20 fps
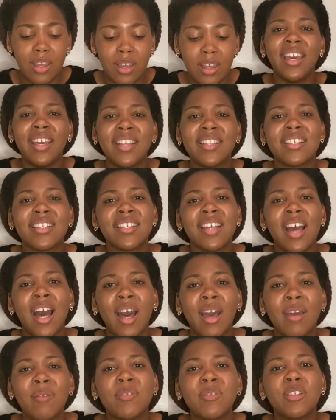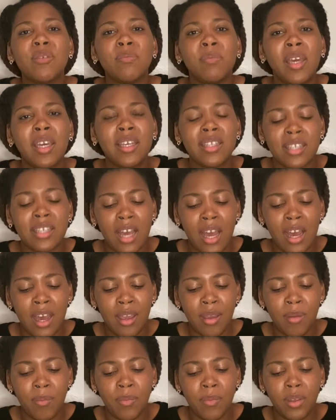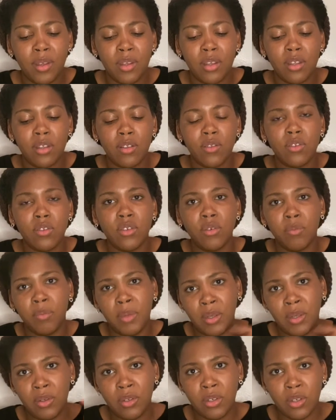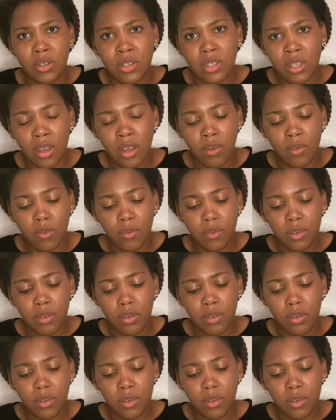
It's time to make time to build yourself.